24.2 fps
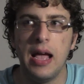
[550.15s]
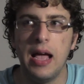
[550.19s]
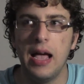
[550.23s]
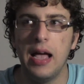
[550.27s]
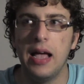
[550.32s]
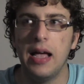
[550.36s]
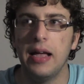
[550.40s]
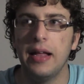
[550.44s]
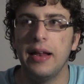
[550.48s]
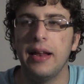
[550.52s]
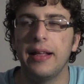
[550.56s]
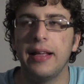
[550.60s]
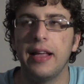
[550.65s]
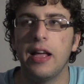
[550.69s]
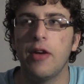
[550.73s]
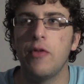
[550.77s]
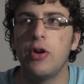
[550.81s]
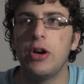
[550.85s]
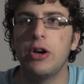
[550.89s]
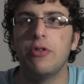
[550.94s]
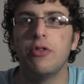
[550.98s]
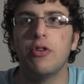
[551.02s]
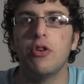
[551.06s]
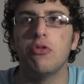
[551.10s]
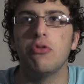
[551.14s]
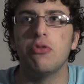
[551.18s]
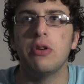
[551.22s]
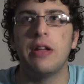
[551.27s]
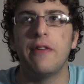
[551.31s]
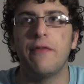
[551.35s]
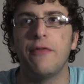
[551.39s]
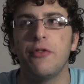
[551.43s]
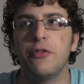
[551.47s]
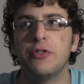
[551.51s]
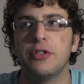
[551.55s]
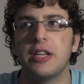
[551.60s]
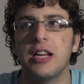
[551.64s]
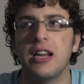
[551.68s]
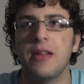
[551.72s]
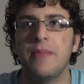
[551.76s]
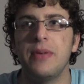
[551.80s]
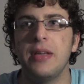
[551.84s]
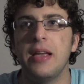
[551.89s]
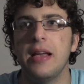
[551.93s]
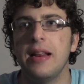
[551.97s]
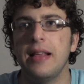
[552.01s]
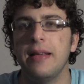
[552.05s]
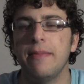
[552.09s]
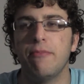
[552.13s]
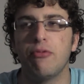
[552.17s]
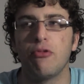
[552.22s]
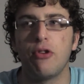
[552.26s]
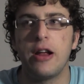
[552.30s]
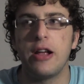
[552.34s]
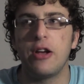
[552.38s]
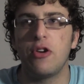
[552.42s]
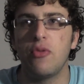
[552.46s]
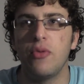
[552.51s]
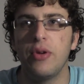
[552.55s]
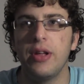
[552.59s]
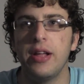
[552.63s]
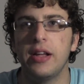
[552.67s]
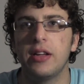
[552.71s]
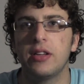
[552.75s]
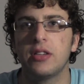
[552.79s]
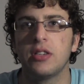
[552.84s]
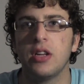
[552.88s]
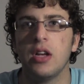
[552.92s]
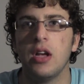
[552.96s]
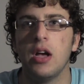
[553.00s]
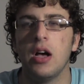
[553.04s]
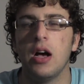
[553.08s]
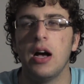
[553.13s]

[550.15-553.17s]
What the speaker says: And again, we don't know if there's going to be any break weeks.